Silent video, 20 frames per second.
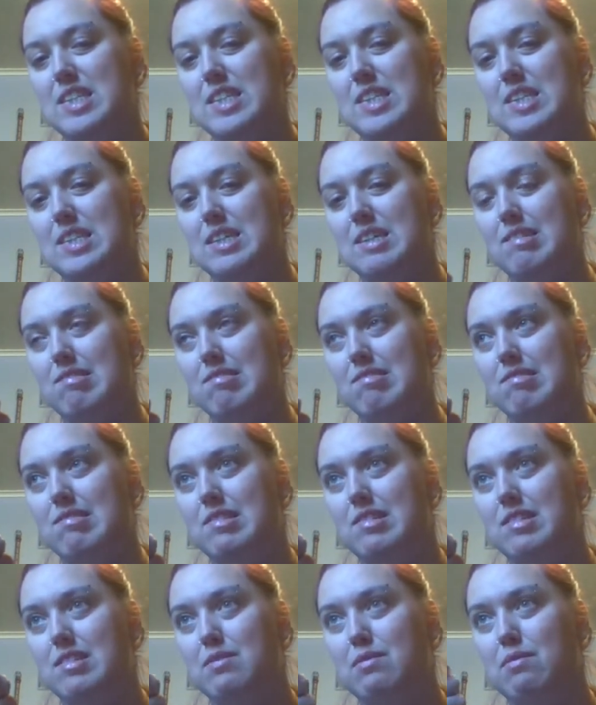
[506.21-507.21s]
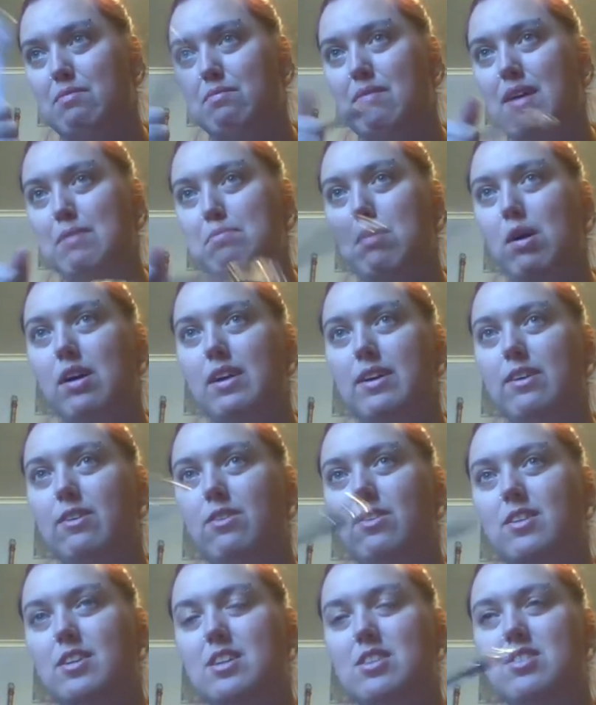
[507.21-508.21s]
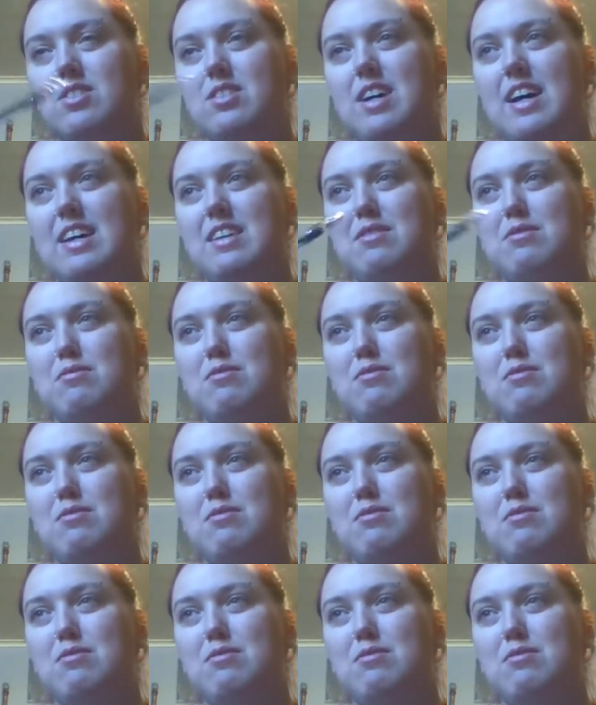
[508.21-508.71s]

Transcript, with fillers: So my body odor is not